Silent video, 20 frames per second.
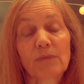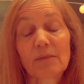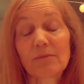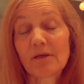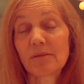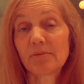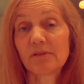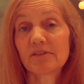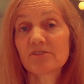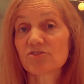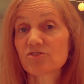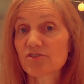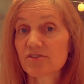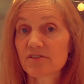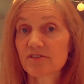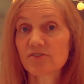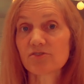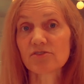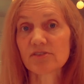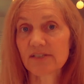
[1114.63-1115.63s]
Maybe it's
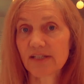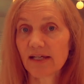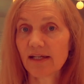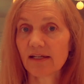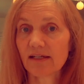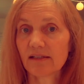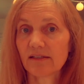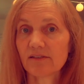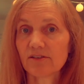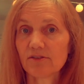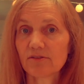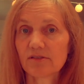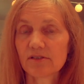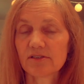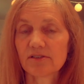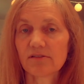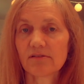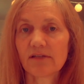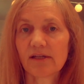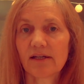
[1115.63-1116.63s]
just your day, and you can
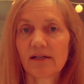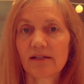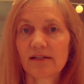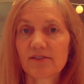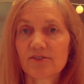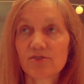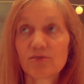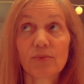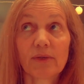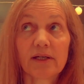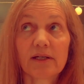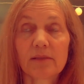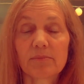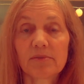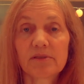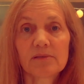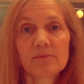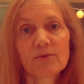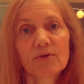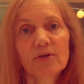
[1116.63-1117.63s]
do that as you wake up
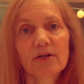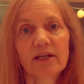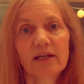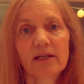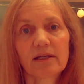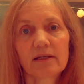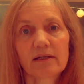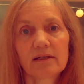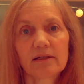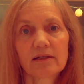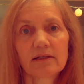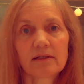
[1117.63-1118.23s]
in the morning.